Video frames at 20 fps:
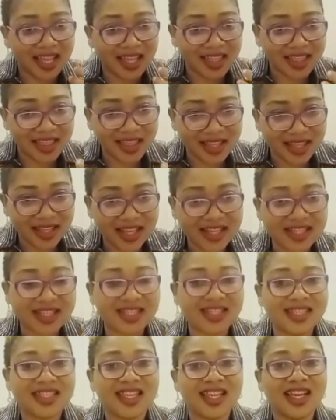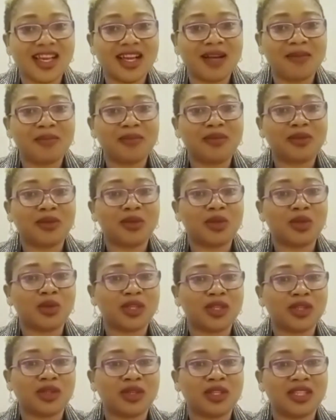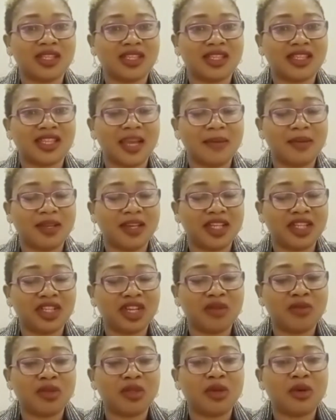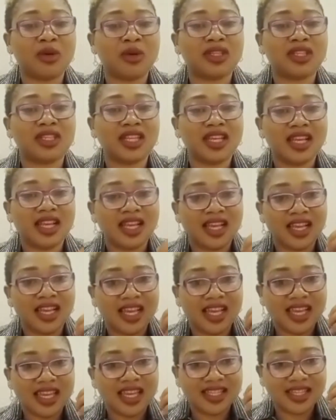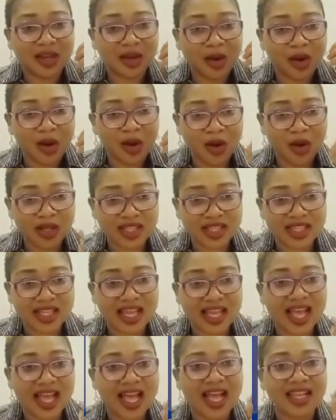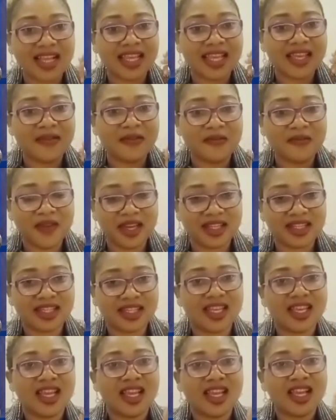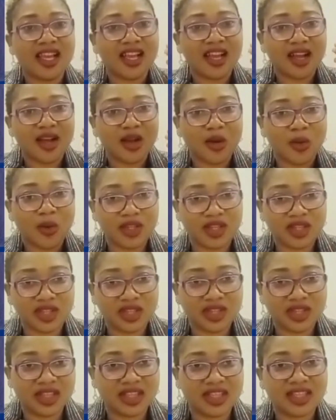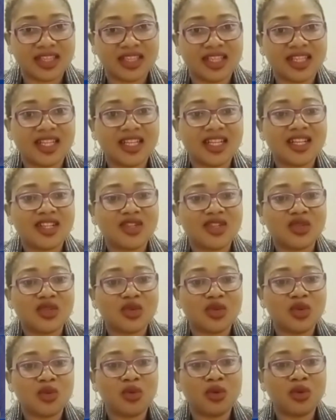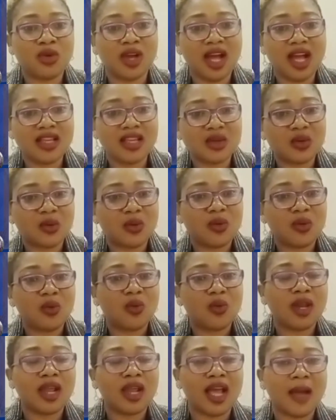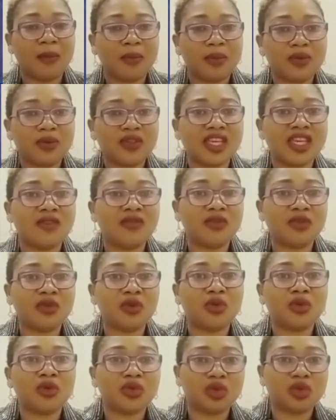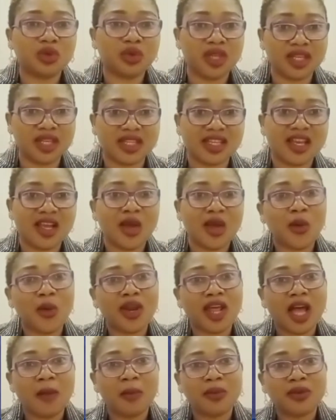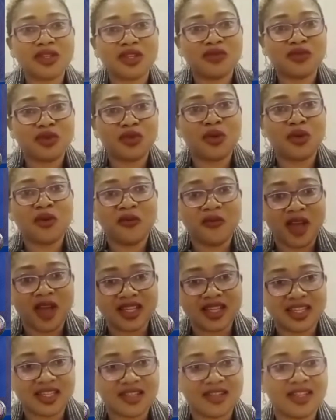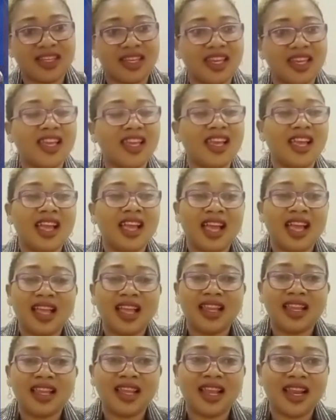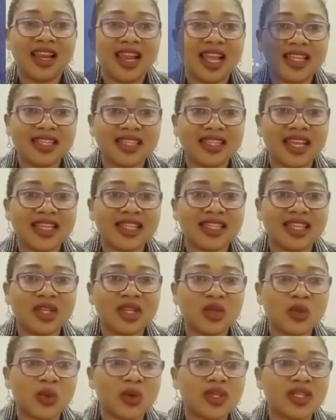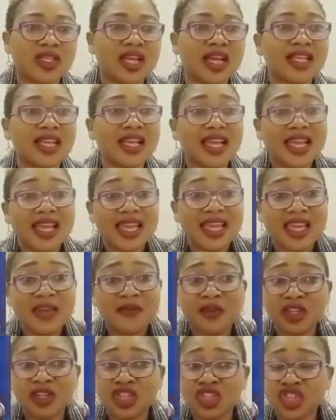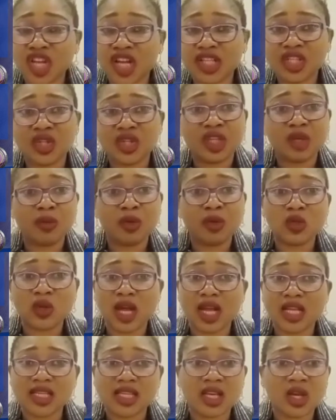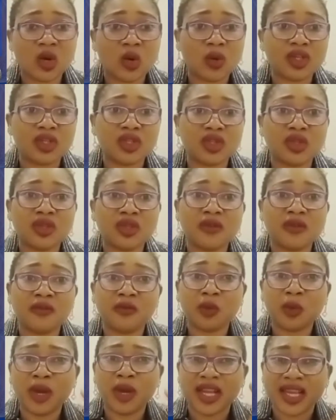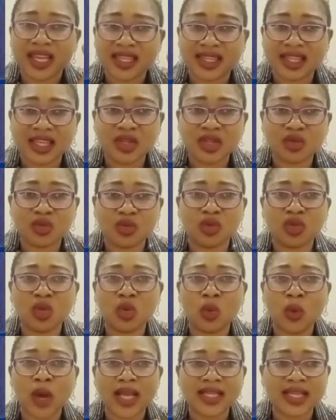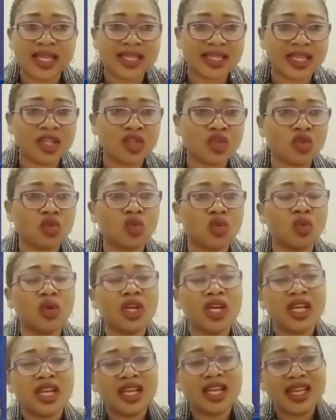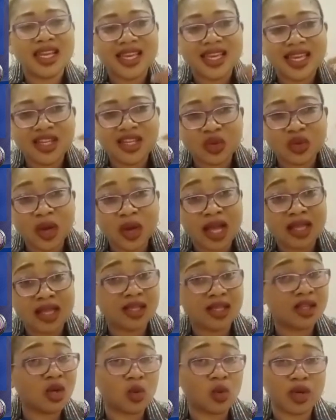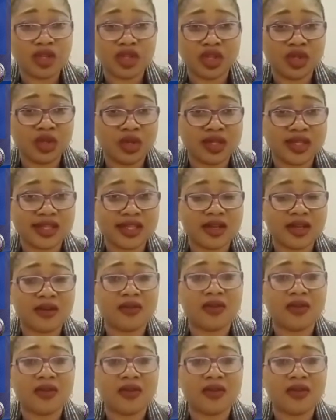The next good question type that I shared with us is the cause and effect question. So you want to ask, what happens if you do this? What happens if you run fast? Okay. And then lastly, I said to us that if a child is unable to answer a question, the quickest thing to do, the wisest thing to do, is to answer the question yourself.